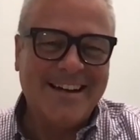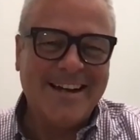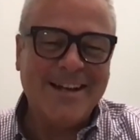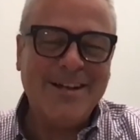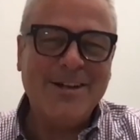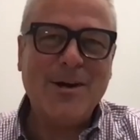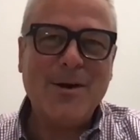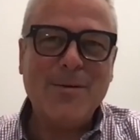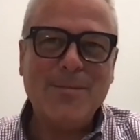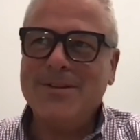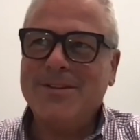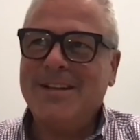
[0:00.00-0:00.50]
I
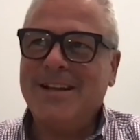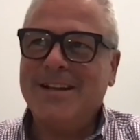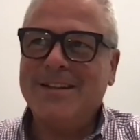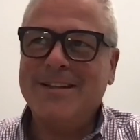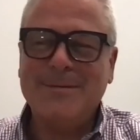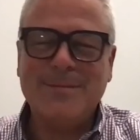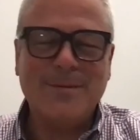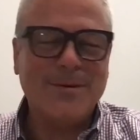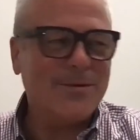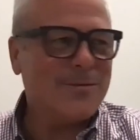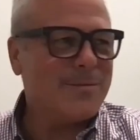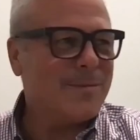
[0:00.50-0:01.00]
hope not the
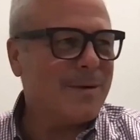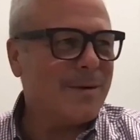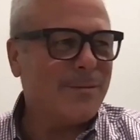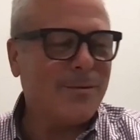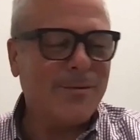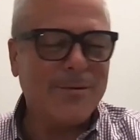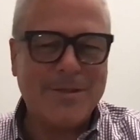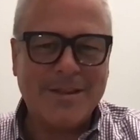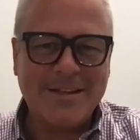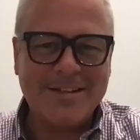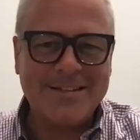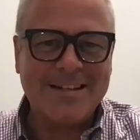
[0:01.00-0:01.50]
most memorable
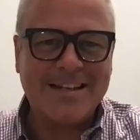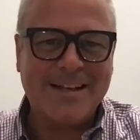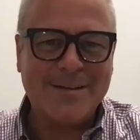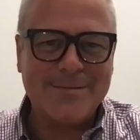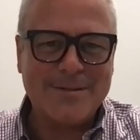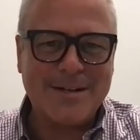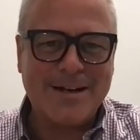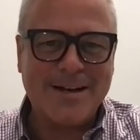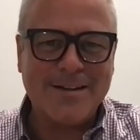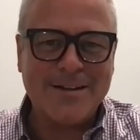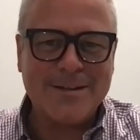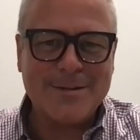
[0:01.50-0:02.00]
things that comes
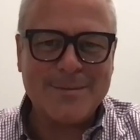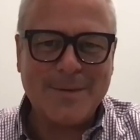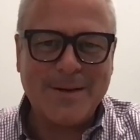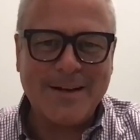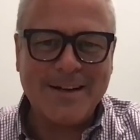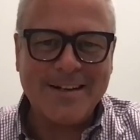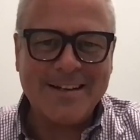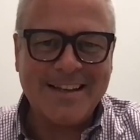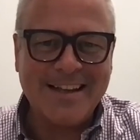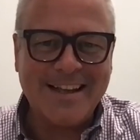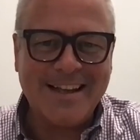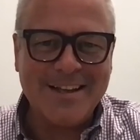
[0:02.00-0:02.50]
out of this
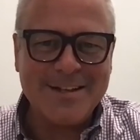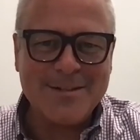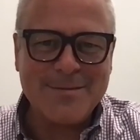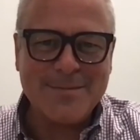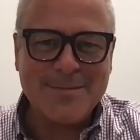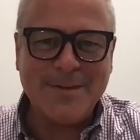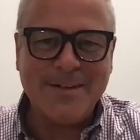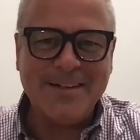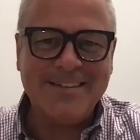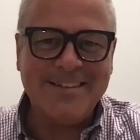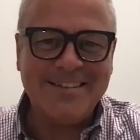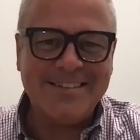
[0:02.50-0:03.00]
podcast,
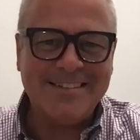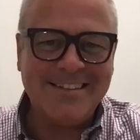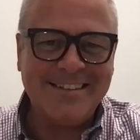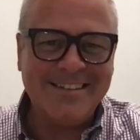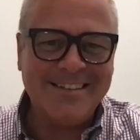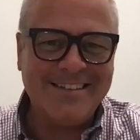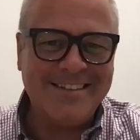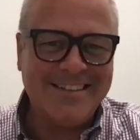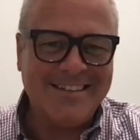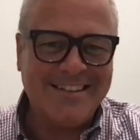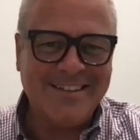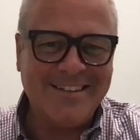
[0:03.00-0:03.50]
but I
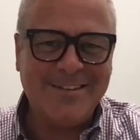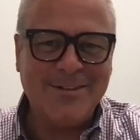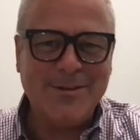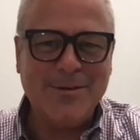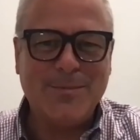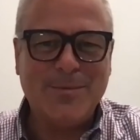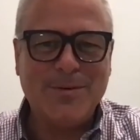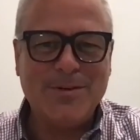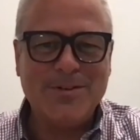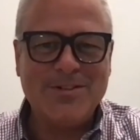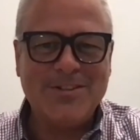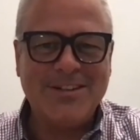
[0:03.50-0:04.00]
do
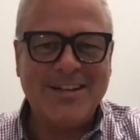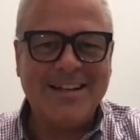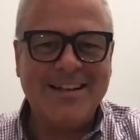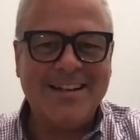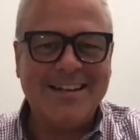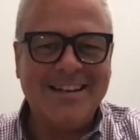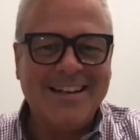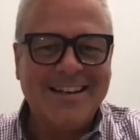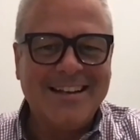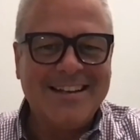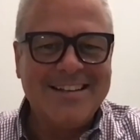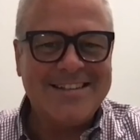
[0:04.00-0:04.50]
appreciate
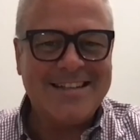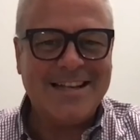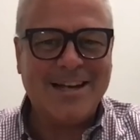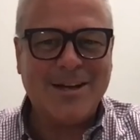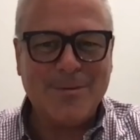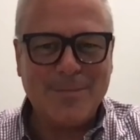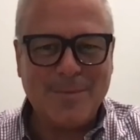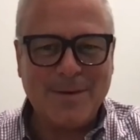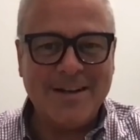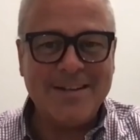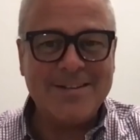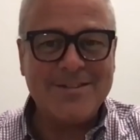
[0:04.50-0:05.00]
sound
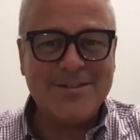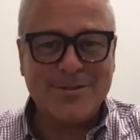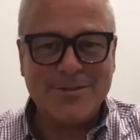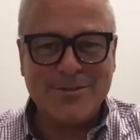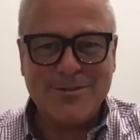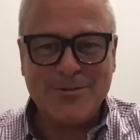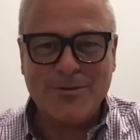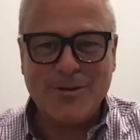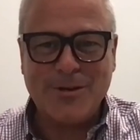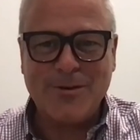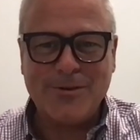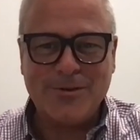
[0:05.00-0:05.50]
bites or,
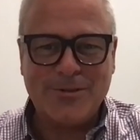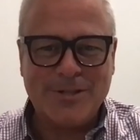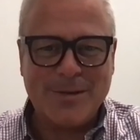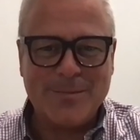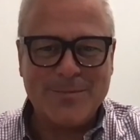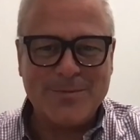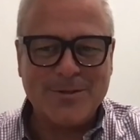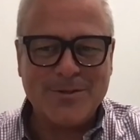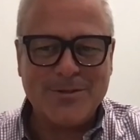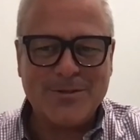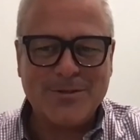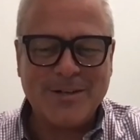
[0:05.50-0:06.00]
tri- or
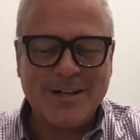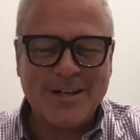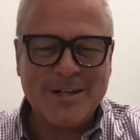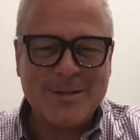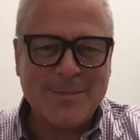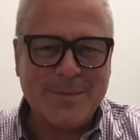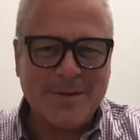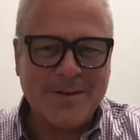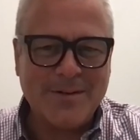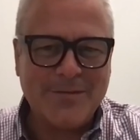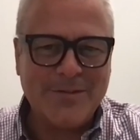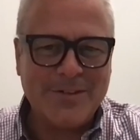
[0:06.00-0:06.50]
tips or tricks.
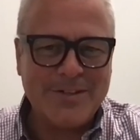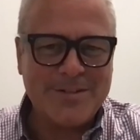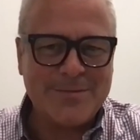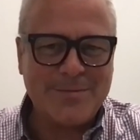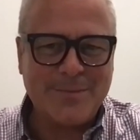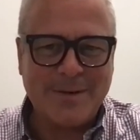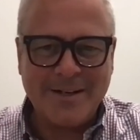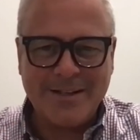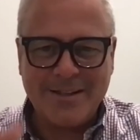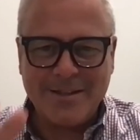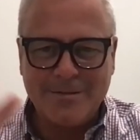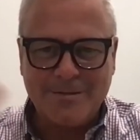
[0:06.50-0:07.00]
But if it's
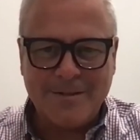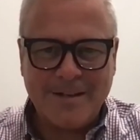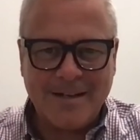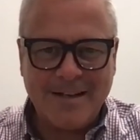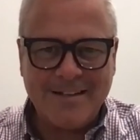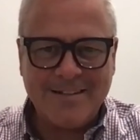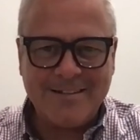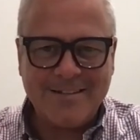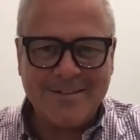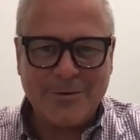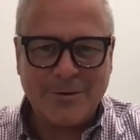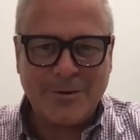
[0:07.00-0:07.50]
Mike LaRhette,
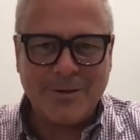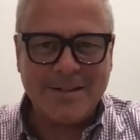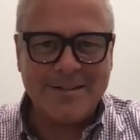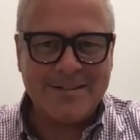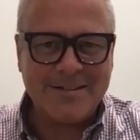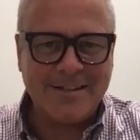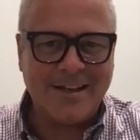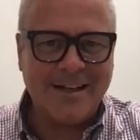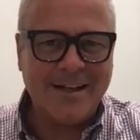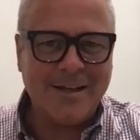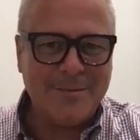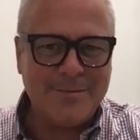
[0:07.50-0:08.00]
Toilet
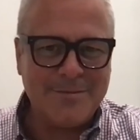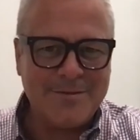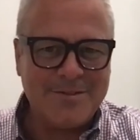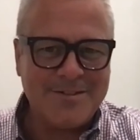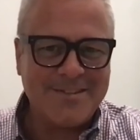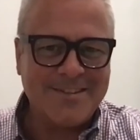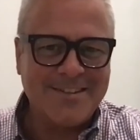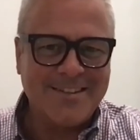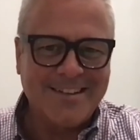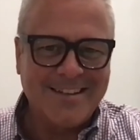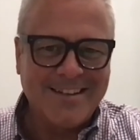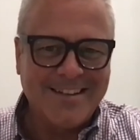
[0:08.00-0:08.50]
Times,
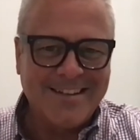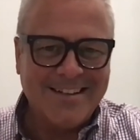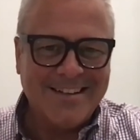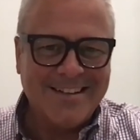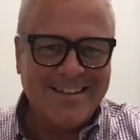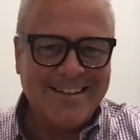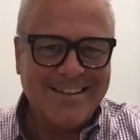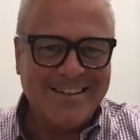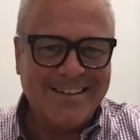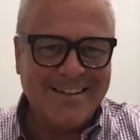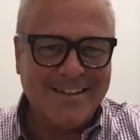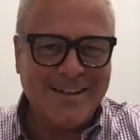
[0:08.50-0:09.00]

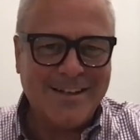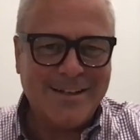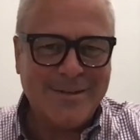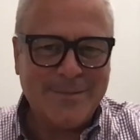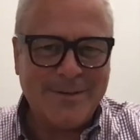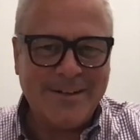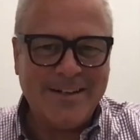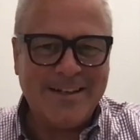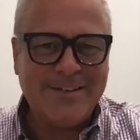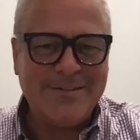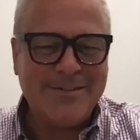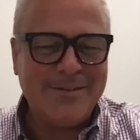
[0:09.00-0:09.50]
uh, I
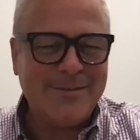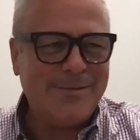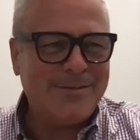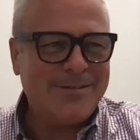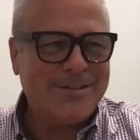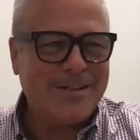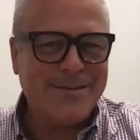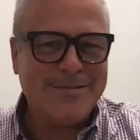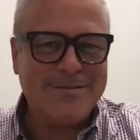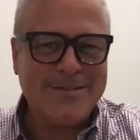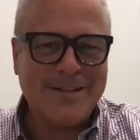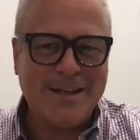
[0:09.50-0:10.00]
might have a
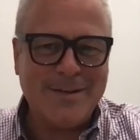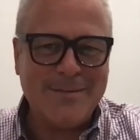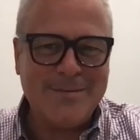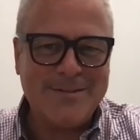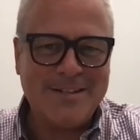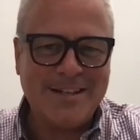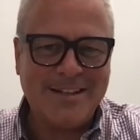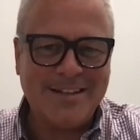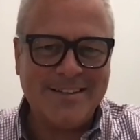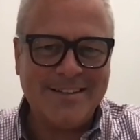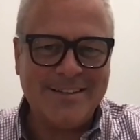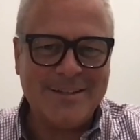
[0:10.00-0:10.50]
tough time
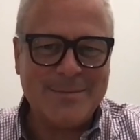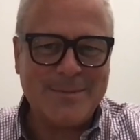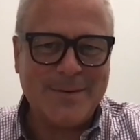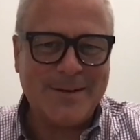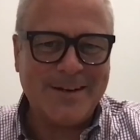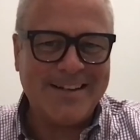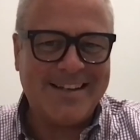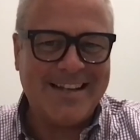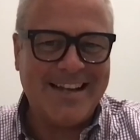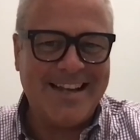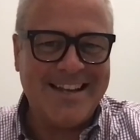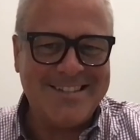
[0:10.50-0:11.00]
selling this
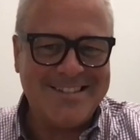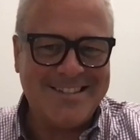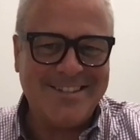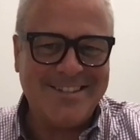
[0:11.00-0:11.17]
podcast